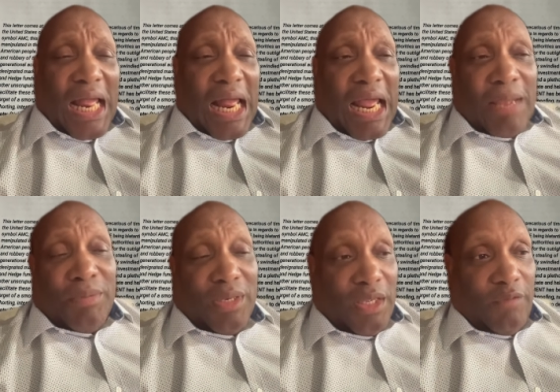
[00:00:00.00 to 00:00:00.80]
I
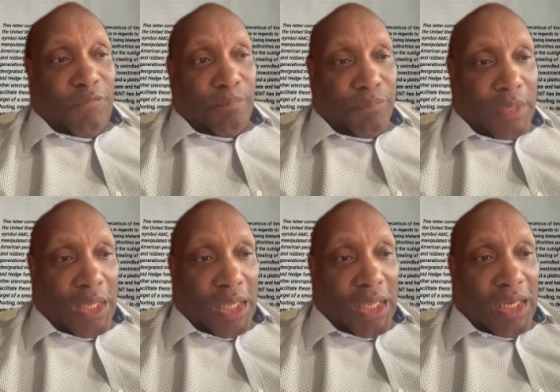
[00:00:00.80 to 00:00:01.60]
believe
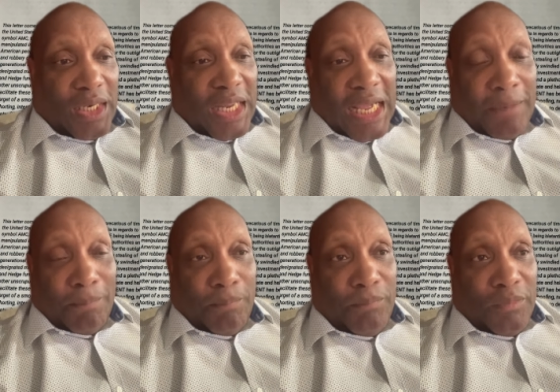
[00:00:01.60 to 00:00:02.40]
that
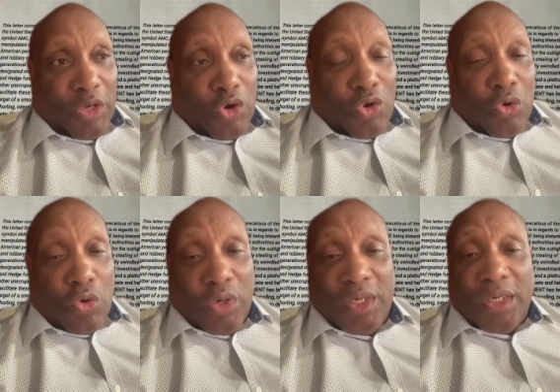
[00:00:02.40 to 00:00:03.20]
the
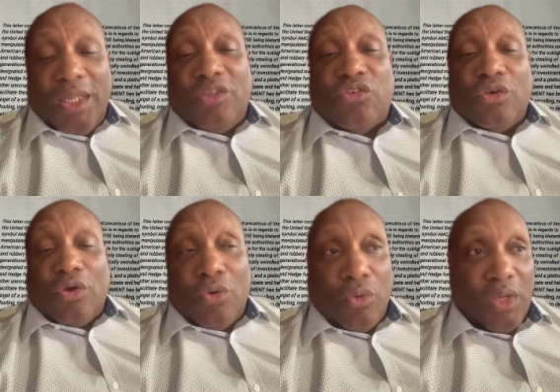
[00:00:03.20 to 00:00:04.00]
court needs to
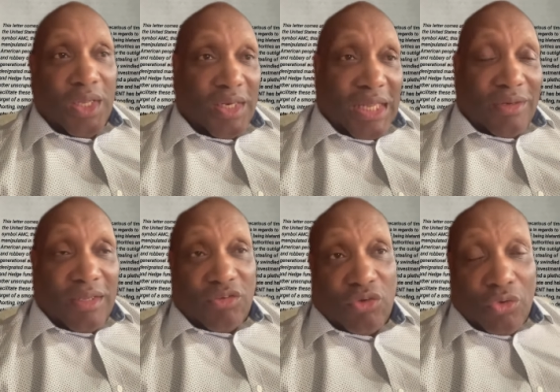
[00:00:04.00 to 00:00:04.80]
know that
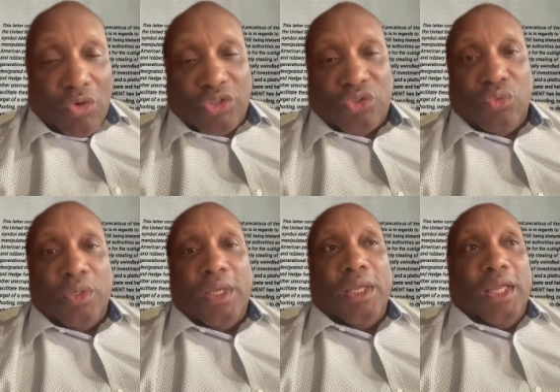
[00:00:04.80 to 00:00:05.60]
this lawsuit
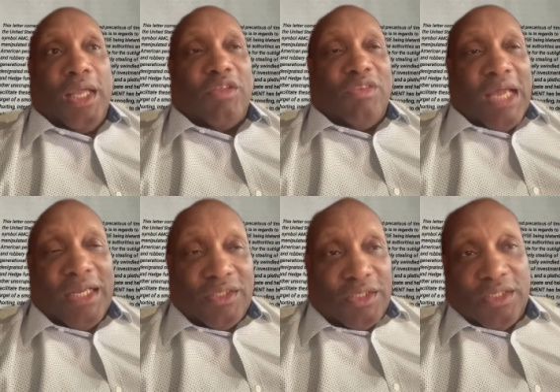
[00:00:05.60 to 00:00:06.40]
is
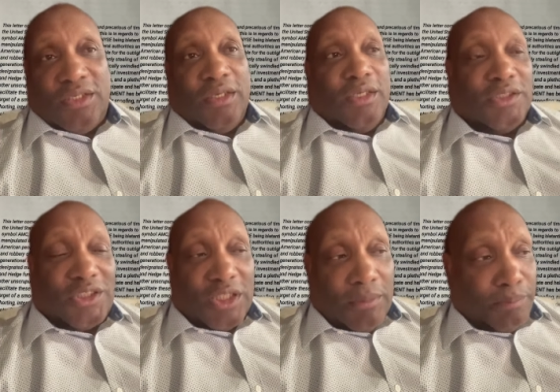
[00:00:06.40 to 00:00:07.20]
not just
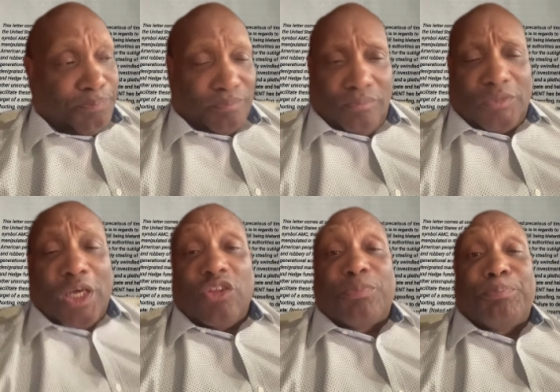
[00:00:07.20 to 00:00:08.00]
some
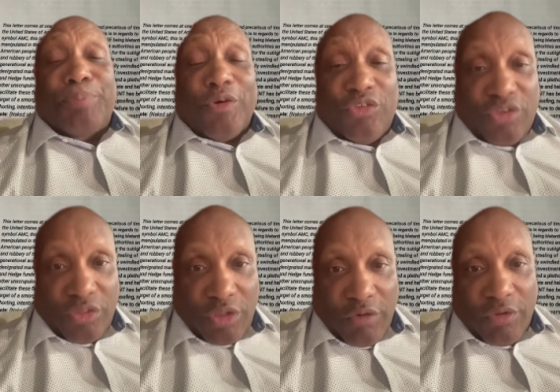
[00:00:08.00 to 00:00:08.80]
conspiracy
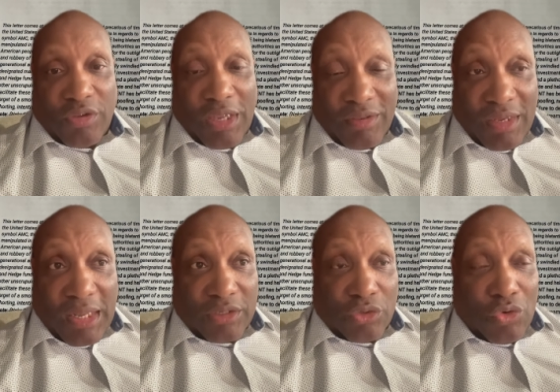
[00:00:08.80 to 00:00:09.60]
theorist, as they
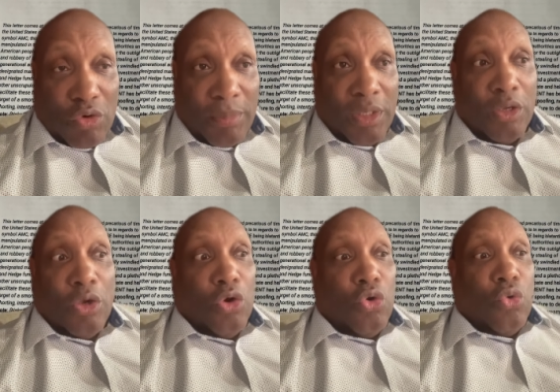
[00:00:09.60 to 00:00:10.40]
like to call me,
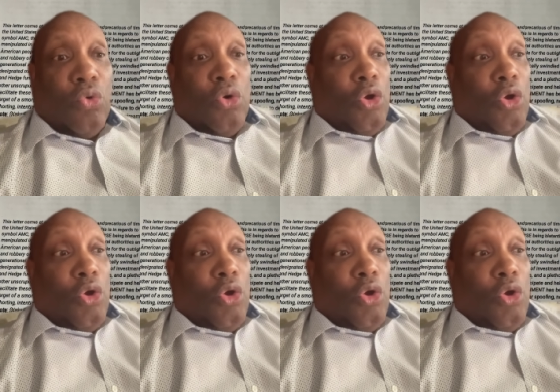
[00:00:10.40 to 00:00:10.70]
who